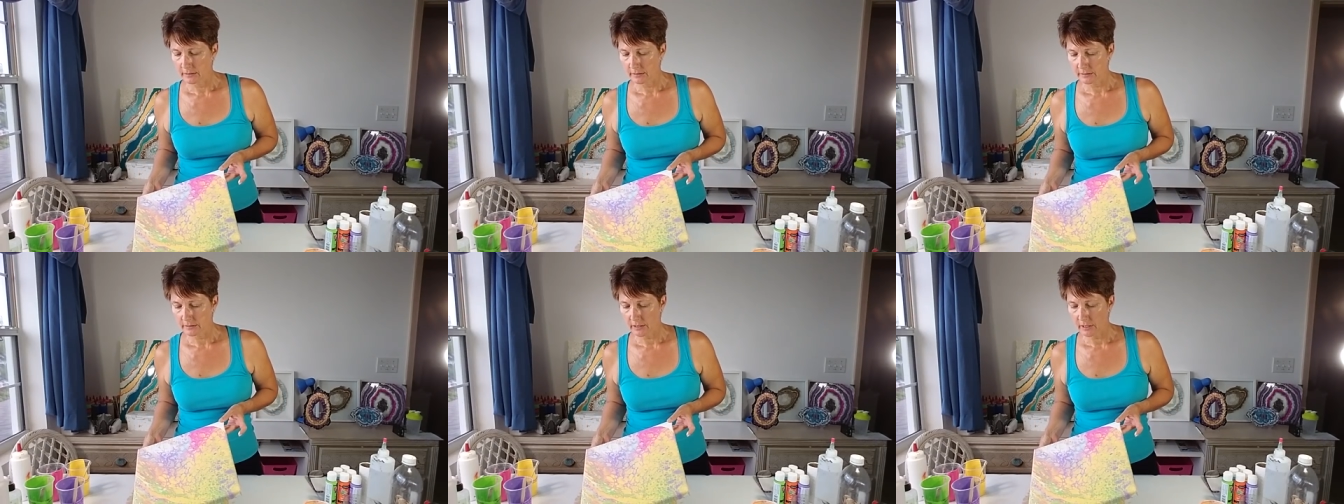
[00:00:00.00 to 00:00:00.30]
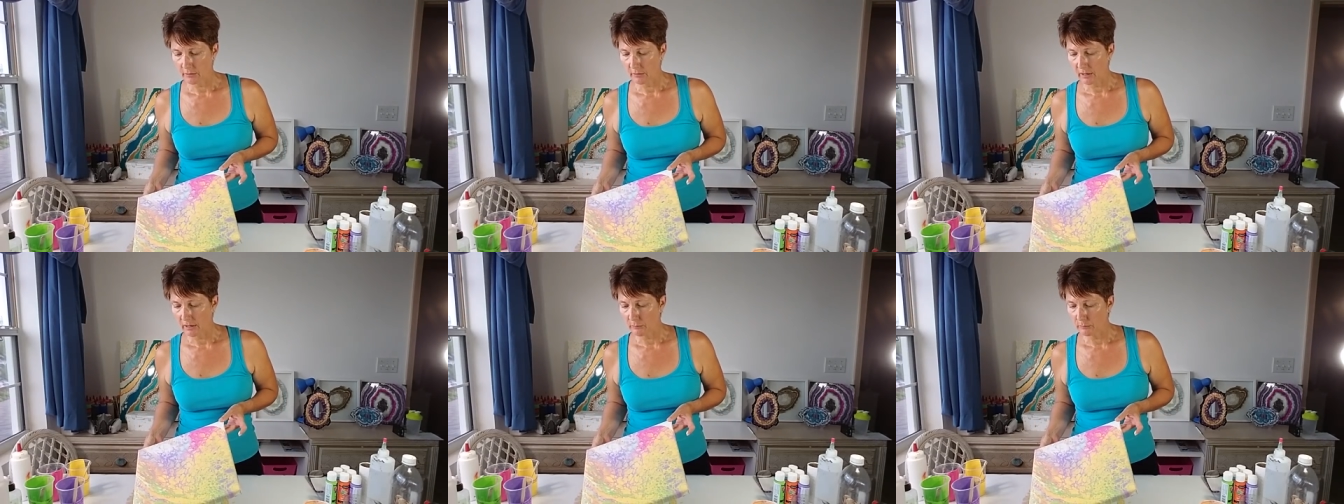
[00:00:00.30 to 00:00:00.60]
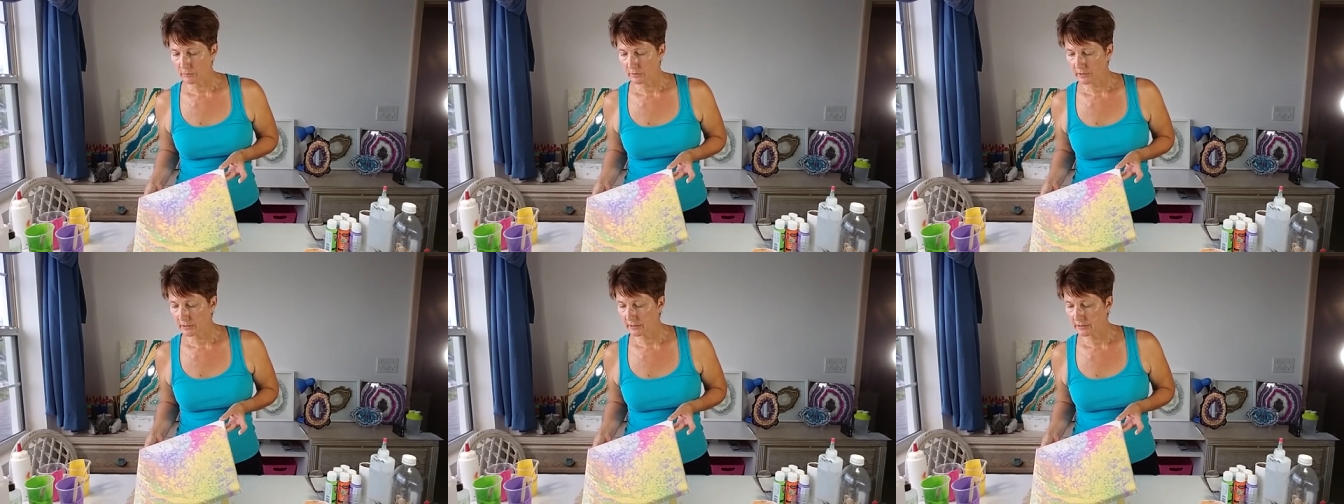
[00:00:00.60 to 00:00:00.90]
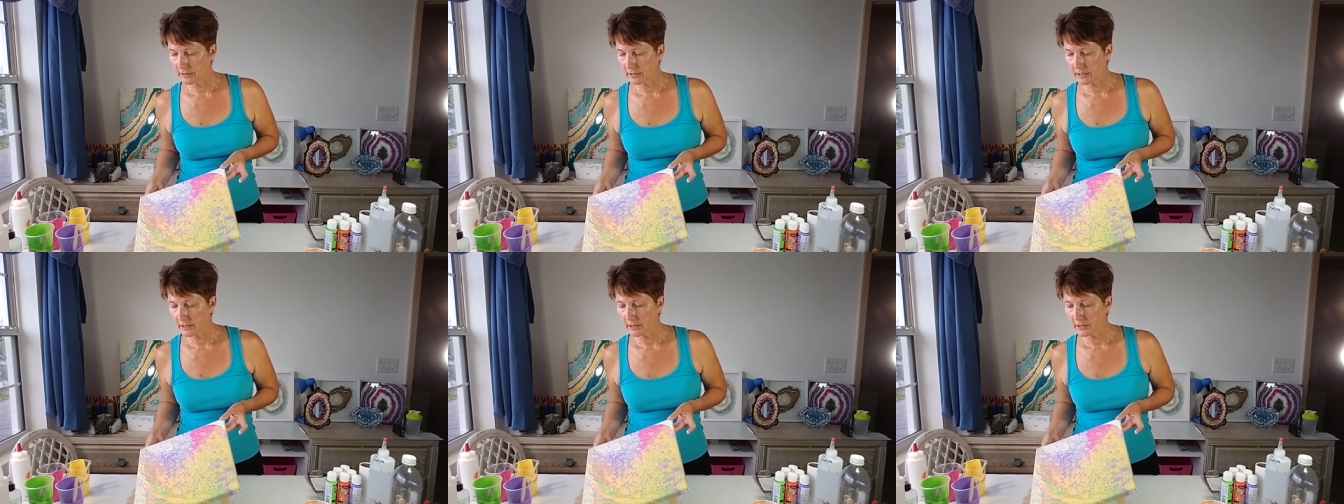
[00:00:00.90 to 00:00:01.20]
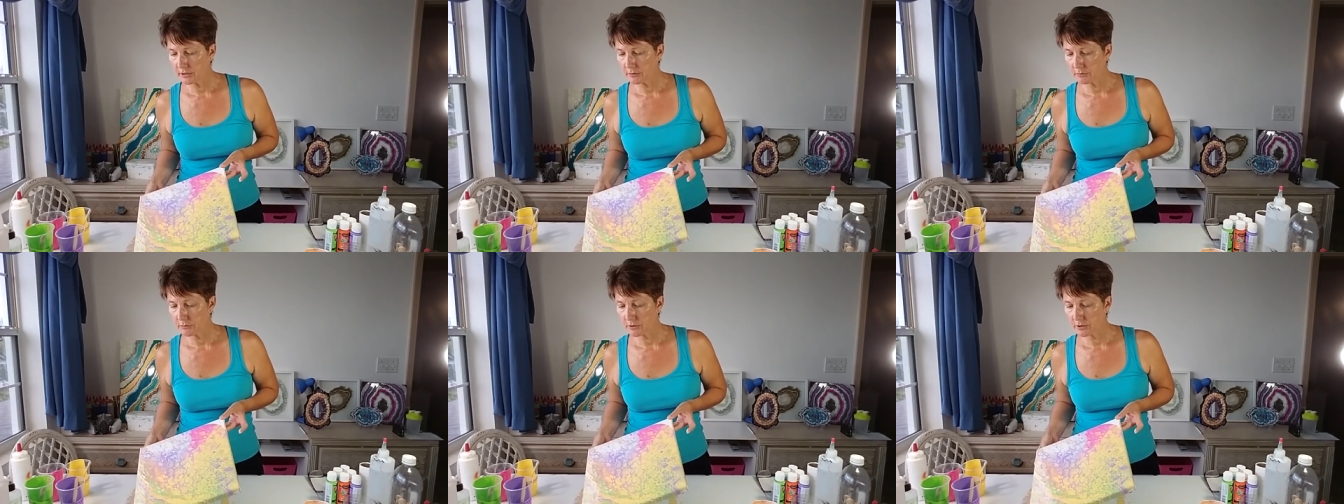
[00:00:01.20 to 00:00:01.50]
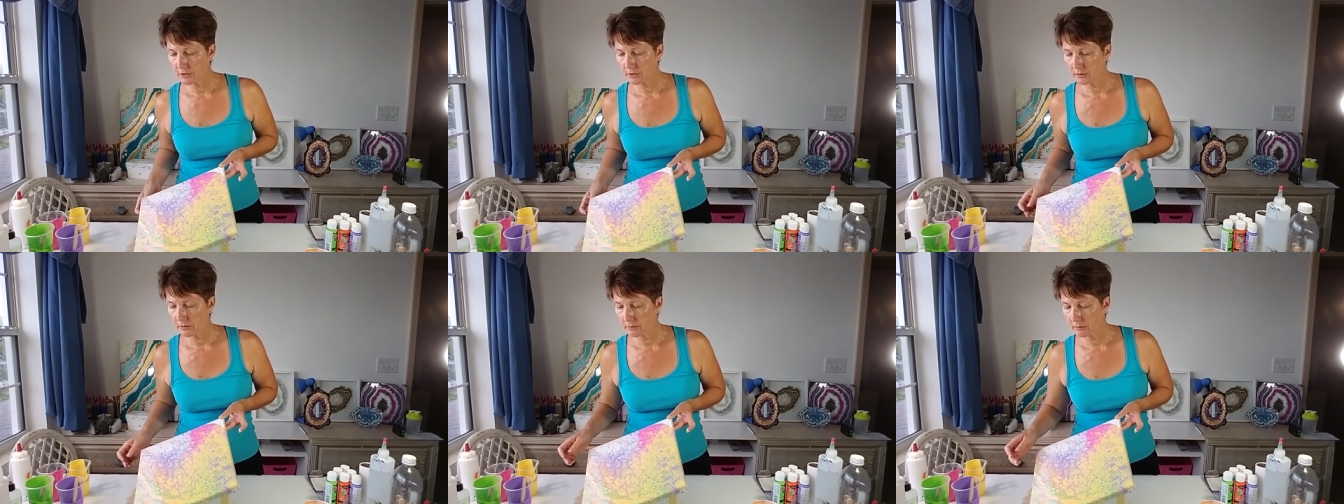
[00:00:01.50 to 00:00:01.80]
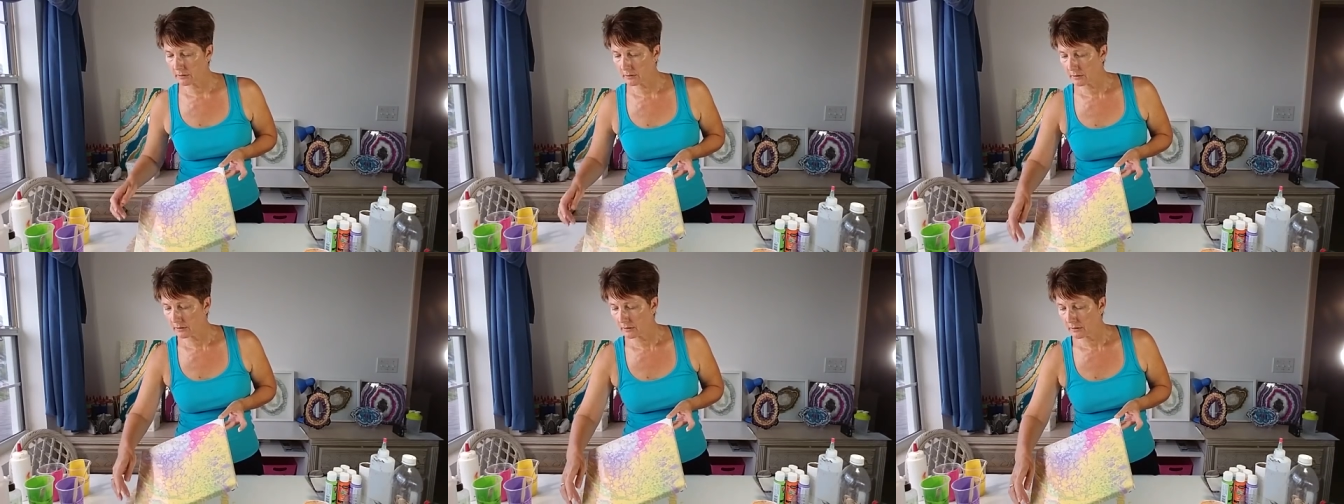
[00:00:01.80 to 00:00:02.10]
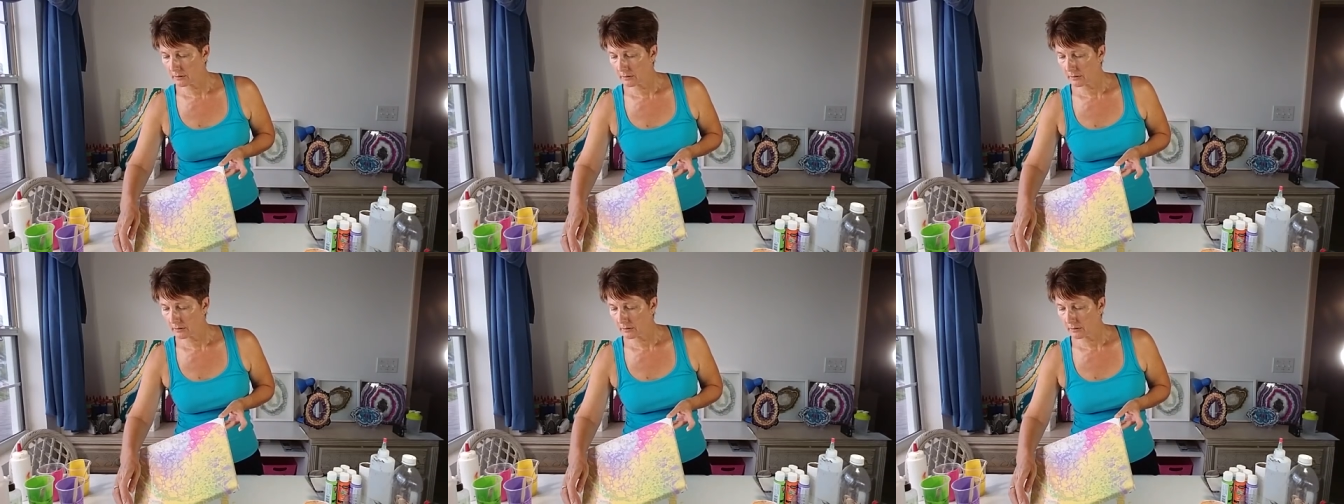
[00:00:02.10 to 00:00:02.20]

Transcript: So I will continue to